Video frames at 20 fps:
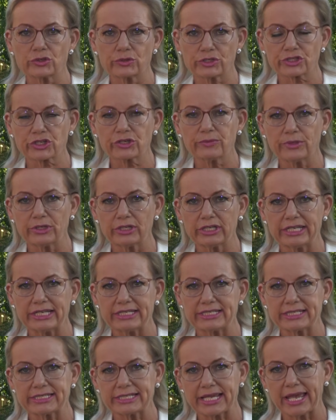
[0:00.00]
Jewish
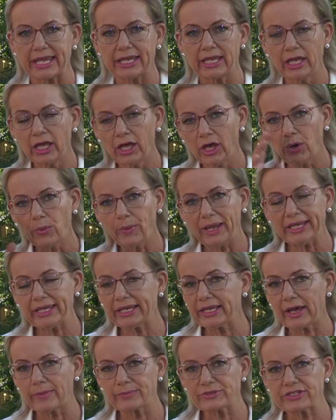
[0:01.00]
community today.
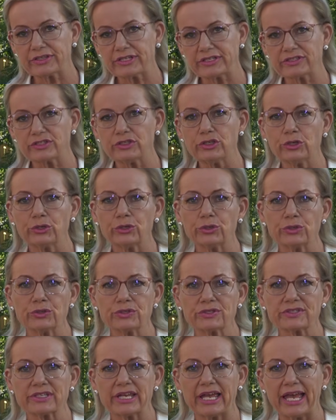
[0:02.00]
Waking up to this
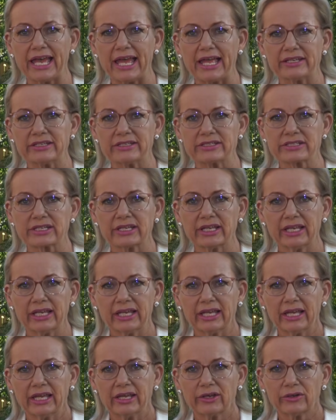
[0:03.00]
news, and
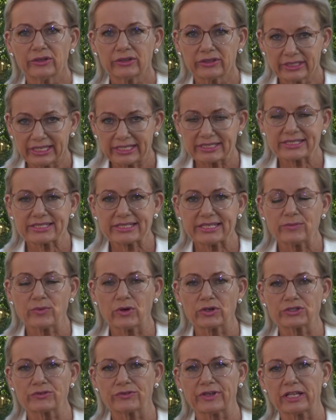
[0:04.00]
let's see
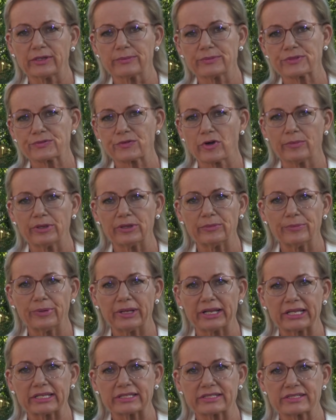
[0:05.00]
what develops from it,
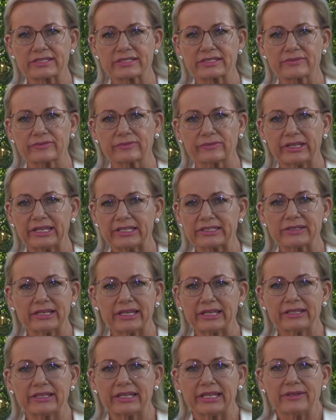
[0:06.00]
but
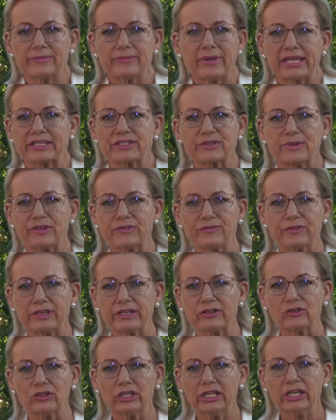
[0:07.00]
it makes me
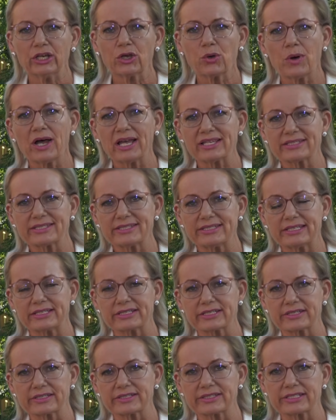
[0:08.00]
feel quite
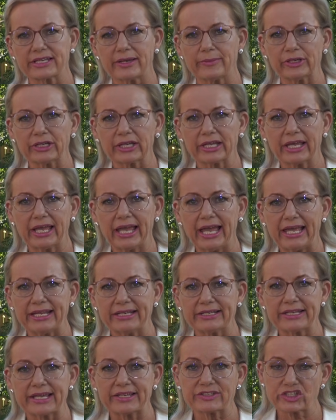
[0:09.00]
sick to the stomach.
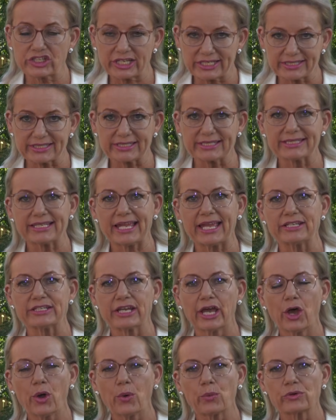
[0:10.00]
And as Jason
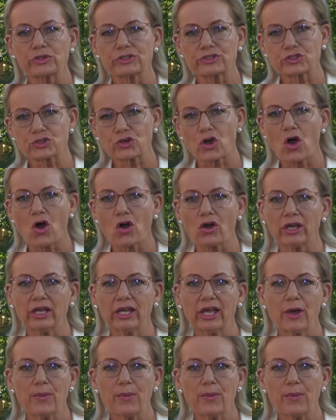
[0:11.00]
said, we're a strong